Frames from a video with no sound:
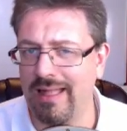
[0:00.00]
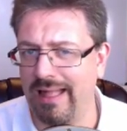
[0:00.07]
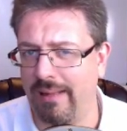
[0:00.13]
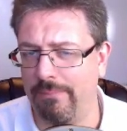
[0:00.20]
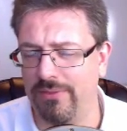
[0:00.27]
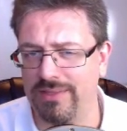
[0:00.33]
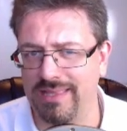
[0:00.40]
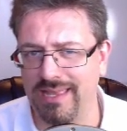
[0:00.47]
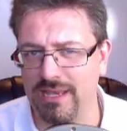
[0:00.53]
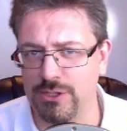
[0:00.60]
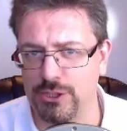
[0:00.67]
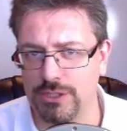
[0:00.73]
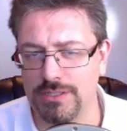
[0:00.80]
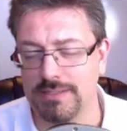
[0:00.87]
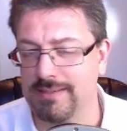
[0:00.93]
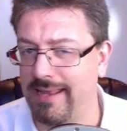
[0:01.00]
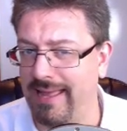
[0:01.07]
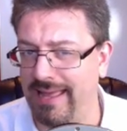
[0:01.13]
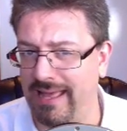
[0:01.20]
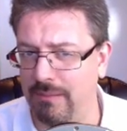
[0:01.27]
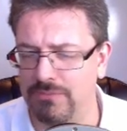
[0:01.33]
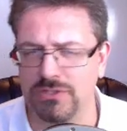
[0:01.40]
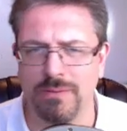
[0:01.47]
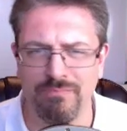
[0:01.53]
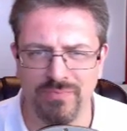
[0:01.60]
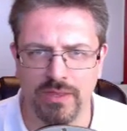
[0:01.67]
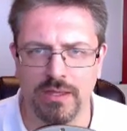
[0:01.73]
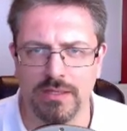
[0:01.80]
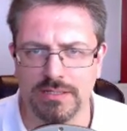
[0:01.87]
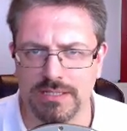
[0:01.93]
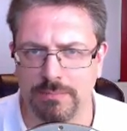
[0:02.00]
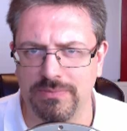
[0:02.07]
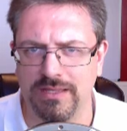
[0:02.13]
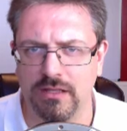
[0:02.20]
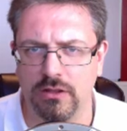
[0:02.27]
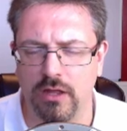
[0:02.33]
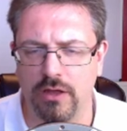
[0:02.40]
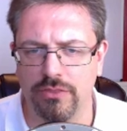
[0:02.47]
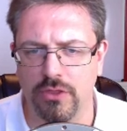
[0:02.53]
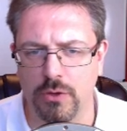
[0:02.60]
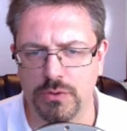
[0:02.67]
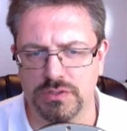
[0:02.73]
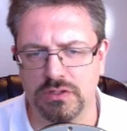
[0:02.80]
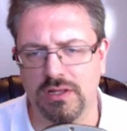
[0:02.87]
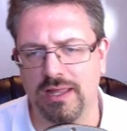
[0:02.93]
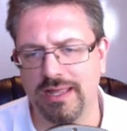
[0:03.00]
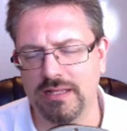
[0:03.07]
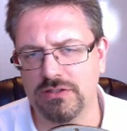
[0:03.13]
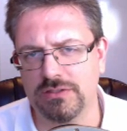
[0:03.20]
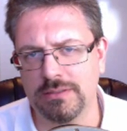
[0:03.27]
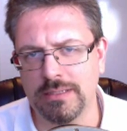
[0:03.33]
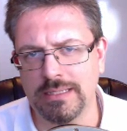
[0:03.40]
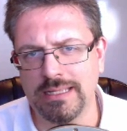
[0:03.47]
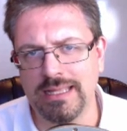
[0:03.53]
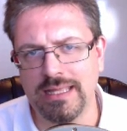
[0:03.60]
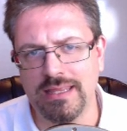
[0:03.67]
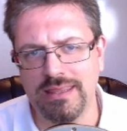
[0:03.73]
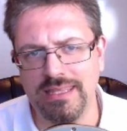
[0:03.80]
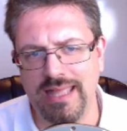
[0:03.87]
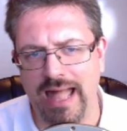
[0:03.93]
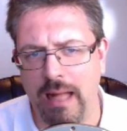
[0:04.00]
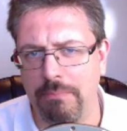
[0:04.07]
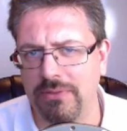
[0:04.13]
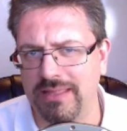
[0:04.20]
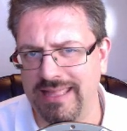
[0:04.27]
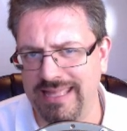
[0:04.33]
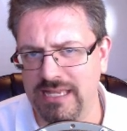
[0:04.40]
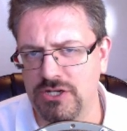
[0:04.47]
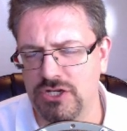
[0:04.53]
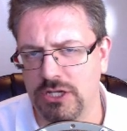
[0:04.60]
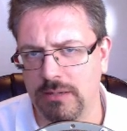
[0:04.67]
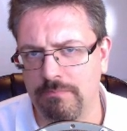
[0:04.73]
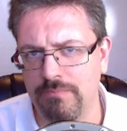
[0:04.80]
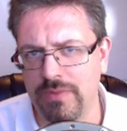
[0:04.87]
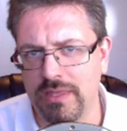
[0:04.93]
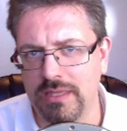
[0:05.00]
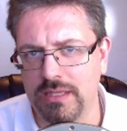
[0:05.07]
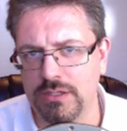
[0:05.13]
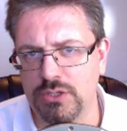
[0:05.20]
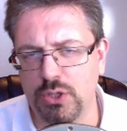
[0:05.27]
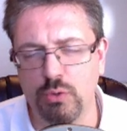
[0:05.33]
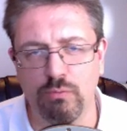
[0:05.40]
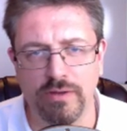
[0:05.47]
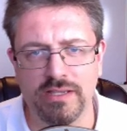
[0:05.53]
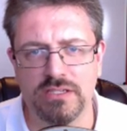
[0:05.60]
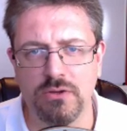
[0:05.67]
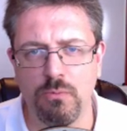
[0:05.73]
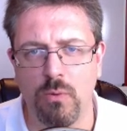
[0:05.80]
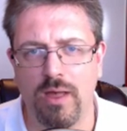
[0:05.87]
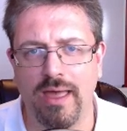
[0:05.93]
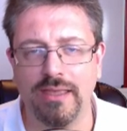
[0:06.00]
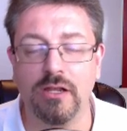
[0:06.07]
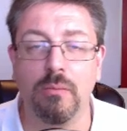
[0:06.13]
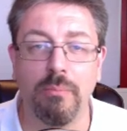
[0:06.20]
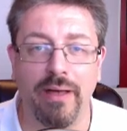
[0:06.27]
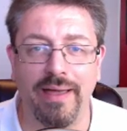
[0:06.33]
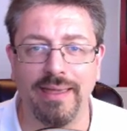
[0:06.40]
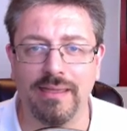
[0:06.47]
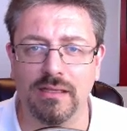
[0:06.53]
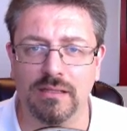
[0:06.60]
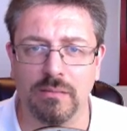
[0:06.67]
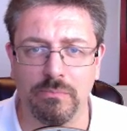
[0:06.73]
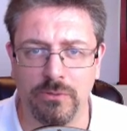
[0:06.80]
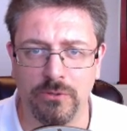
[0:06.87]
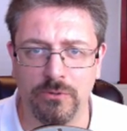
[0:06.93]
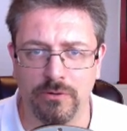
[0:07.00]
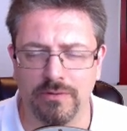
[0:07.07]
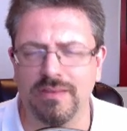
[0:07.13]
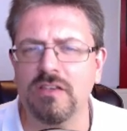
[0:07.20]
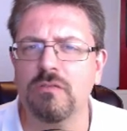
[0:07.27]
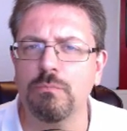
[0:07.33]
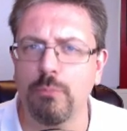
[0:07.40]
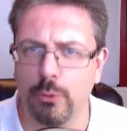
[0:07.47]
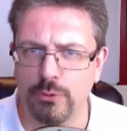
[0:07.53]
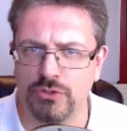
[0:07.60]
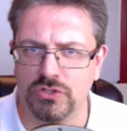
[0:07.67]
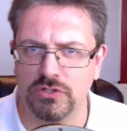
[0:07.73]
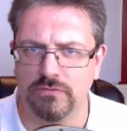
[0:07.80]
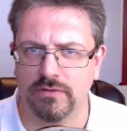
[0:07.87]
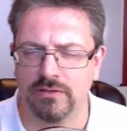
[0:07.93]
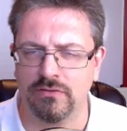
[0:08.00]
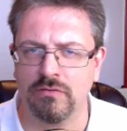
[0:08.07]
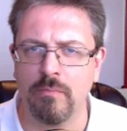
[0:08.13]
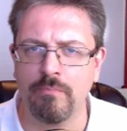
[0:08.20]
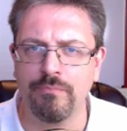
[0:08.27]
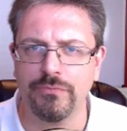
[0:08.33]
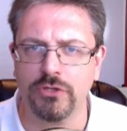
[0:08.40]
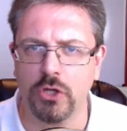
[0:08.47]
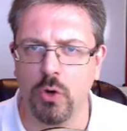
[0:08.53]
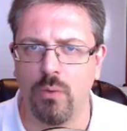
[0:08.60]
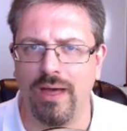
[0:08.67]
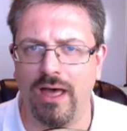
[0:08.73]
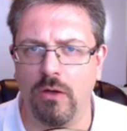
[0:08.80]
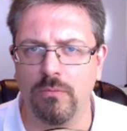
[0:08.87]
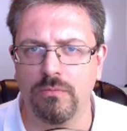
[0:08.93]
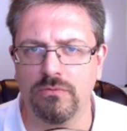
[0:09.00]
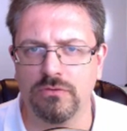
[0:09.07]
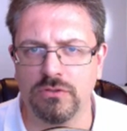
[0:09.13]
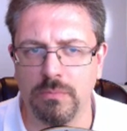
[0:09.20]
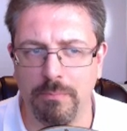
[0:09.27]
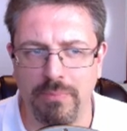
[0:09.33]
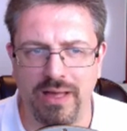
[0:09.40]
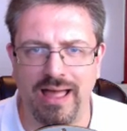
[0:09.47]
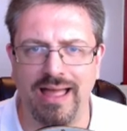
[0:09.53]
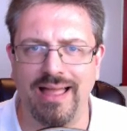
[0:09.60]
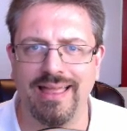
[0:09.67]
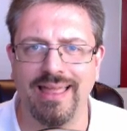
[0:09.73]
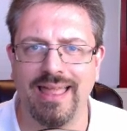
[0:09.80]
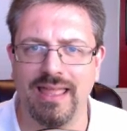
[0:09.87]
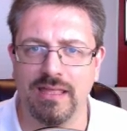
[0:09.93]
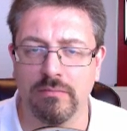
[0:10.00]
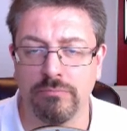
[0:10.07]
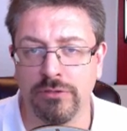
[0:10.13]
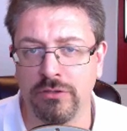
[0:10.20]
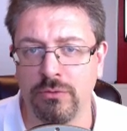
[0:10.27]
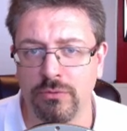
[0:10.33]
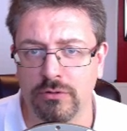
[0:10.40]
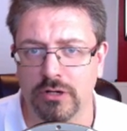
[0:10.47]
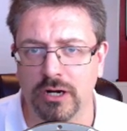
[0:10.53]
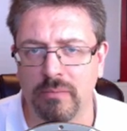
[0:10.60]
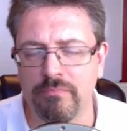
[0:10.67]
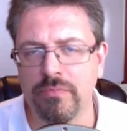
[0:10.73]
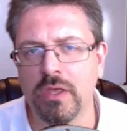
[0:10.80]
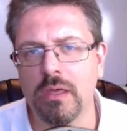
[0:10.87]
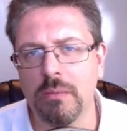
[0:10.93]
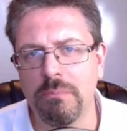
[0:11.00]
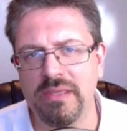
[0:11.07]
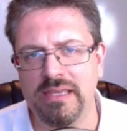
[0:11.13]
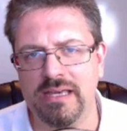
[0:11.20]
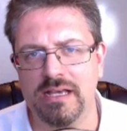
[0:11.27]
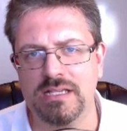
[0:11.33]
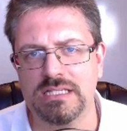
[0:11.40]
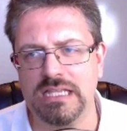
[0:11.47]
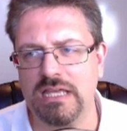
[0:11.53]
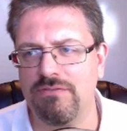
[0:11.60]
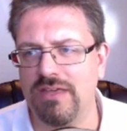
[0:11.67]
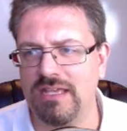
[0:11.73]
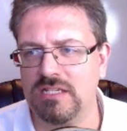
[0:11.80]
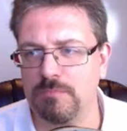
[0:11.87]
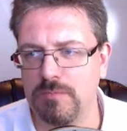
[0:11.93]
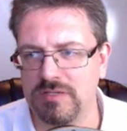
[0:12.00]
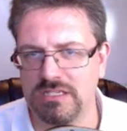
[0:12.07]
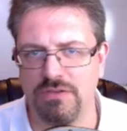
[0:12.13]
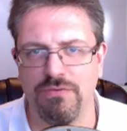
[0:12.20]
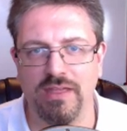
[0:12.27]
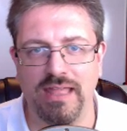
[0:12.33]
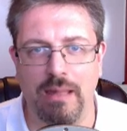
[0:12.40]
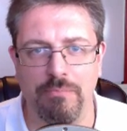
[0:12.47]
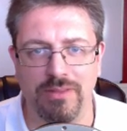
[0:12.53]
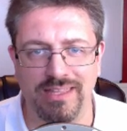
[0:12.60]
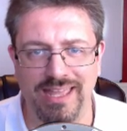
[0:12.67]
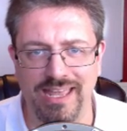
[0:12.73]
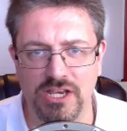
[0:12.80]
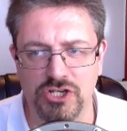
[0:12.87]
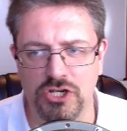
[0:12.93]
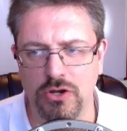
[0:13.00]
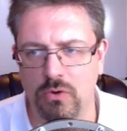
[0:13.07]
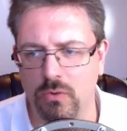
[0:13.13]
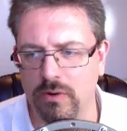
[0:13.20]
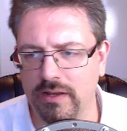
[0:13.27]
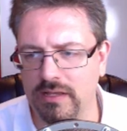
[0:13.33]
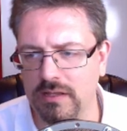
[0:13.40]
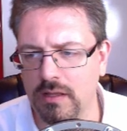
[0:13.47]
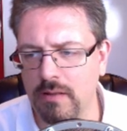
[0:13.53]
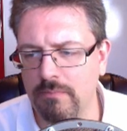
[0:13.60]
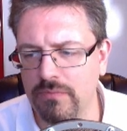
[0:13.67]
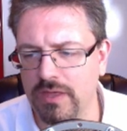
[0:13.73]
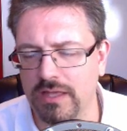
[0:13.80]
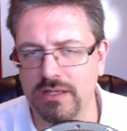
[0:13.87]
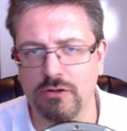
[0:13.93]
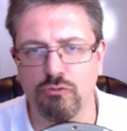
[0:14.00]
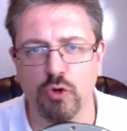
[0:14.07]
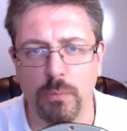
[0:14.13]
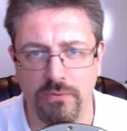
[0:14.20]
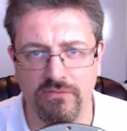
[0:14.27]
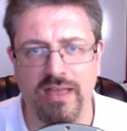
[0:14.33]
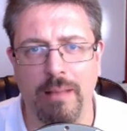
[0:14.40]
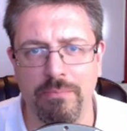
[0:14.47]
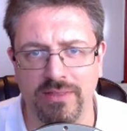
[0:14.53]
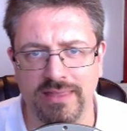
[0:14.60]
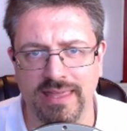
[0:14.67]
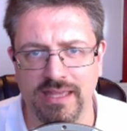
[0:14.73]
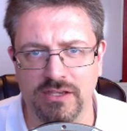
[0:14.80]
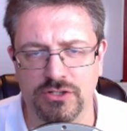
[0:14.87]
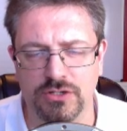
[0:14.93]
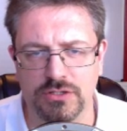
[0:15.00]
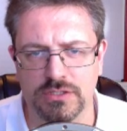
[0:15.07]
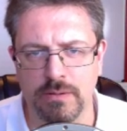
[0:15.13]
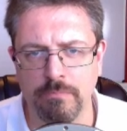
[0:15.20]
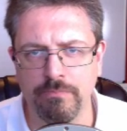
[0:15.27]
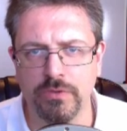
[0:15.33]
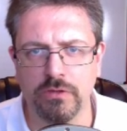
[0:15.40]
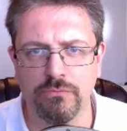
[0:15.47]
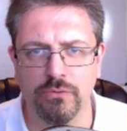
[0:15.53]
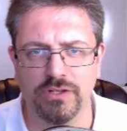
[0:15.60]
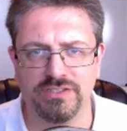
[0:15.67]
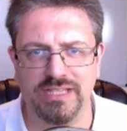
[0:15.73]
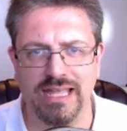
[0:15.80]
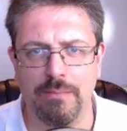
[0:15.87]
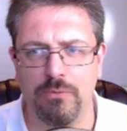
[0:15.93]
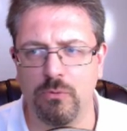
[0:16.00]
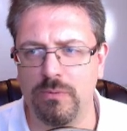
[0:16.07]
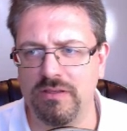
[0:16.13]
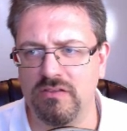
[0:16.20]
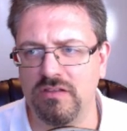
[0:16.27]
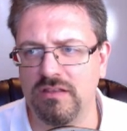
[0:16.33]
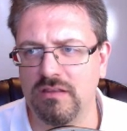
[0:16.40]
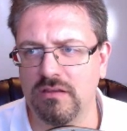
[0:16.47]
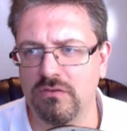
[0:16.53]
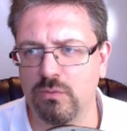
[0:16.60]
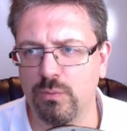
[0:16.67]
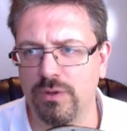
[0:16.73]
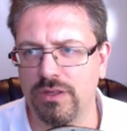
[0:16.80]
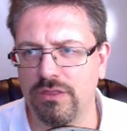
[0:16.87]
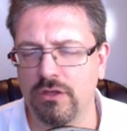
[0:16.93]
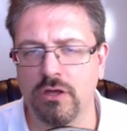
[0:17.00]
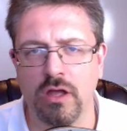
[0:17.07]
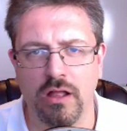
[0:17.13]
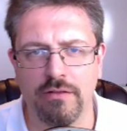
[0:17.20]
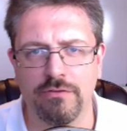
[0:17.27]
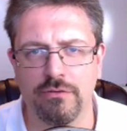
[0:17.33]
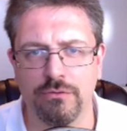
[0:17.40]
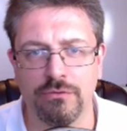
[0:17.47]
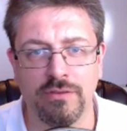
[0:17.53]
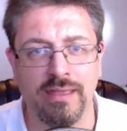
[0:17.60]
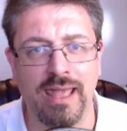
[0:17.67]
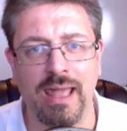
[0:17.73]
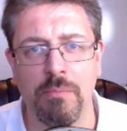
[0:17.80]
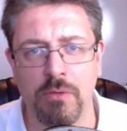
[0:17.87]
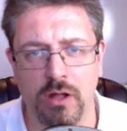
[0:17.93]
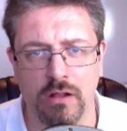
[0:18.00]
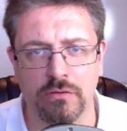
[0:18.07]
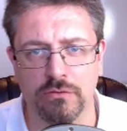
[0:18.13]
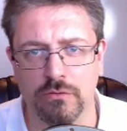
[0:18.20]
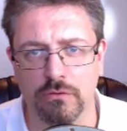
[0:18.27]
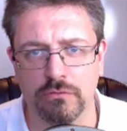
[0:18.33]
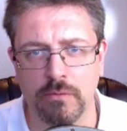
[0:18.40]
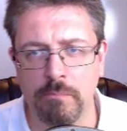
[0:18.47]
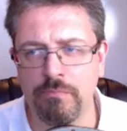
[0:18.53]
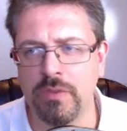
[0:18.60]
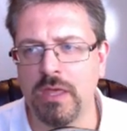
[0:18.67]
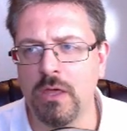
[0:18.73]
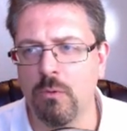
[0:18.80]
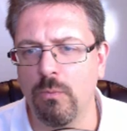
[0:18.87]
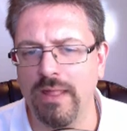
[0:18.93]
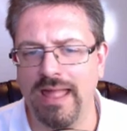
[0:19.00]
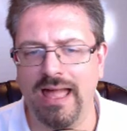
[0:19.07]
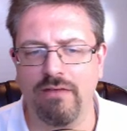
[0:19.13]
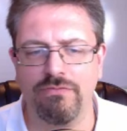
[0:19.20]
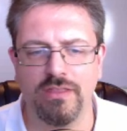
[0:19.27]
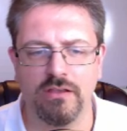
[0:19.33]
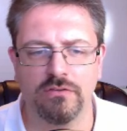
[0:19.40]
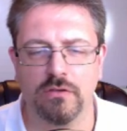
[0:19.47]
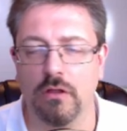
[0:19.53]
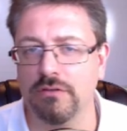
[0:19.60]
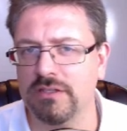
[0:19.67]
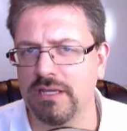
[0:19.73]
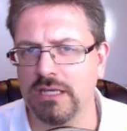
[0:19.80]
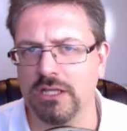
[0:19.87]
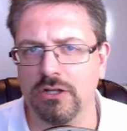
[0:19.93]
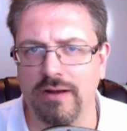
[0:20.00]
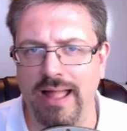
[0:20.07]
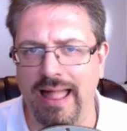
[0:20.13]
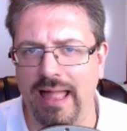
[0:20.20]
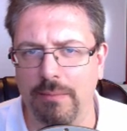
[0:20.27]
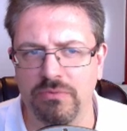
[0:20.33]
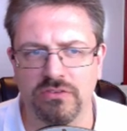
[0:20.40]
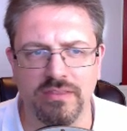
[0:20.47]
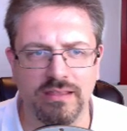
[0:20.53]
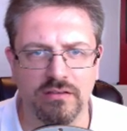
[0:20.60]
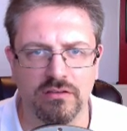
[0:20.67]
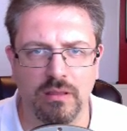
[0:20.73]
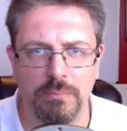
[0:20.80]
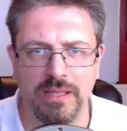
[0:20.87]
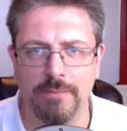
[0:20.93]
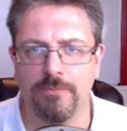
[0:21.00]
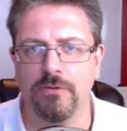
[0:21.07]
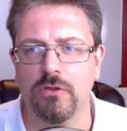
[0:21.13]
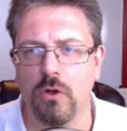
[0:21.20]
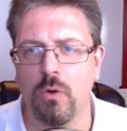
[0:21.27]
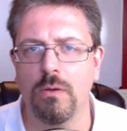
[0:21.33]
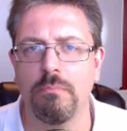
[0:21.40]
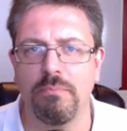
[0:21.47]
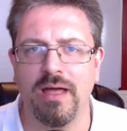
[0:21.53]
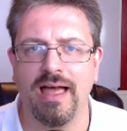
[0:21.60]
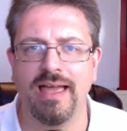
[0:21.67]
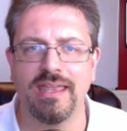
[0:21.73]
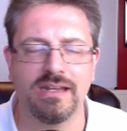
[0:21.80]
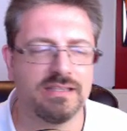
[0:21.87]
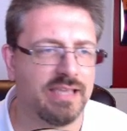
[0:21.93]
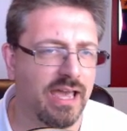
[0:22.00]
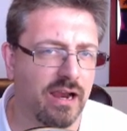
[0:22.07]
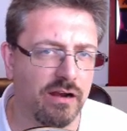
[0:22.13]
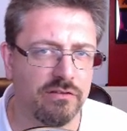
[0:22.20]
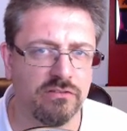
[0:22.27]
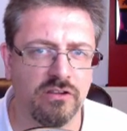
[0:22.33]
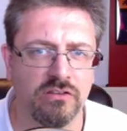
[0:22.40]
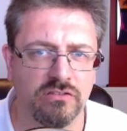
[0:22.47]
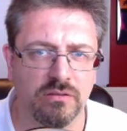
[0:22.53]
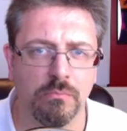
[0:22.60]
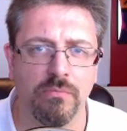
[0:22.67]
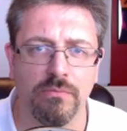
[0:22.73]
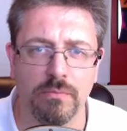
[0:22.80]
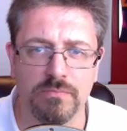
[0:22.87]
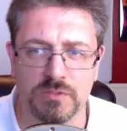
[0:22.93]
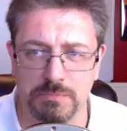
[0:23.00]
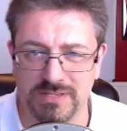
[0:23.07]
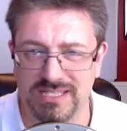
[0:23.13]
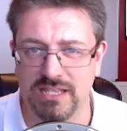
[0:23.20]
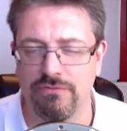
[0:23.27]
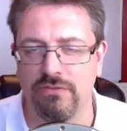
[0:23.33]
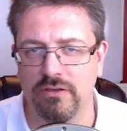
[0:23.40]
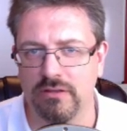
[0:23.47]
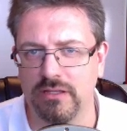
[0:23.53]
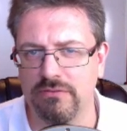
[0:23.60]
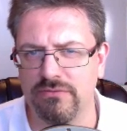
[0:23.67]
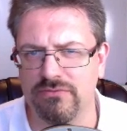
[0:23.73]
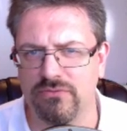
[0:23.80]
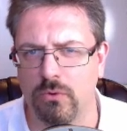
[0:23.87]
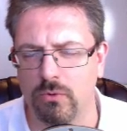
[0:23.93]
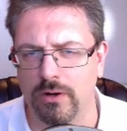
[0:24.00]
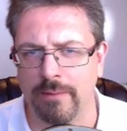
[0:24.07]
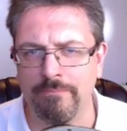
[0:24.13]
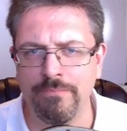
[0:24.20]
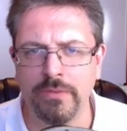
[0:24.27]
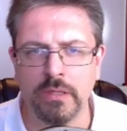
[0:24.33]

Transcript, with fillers: applications, apps, something along those lines. The application is the reason why you're buying a computer. At least most of us go out to buy a computer because of a specific application or a, a group of applications. For example, we see this with the consoles, the game consoles we have things called killer apps, things that people go and buy an entire system specifically for.